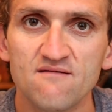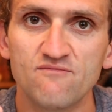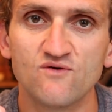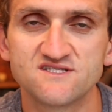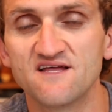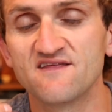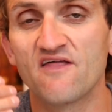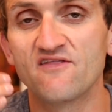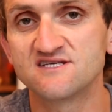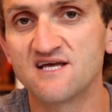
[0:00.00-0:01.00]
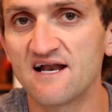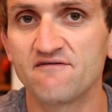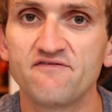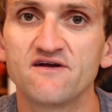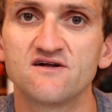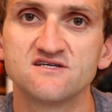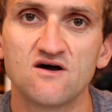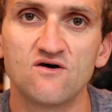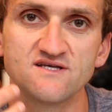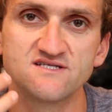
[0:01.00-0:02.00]
But what's on the other side of fear is
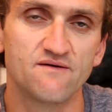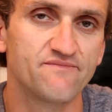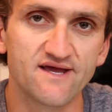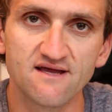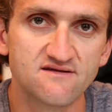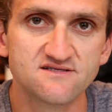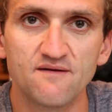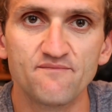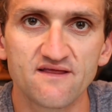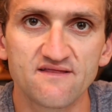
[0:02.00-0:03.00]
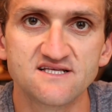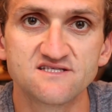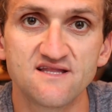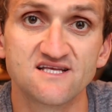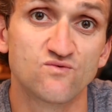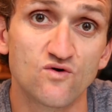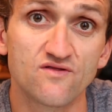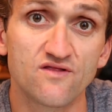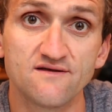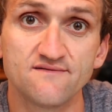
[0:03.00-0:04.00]
always something that's
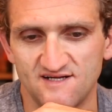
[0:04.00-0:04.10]
worth it.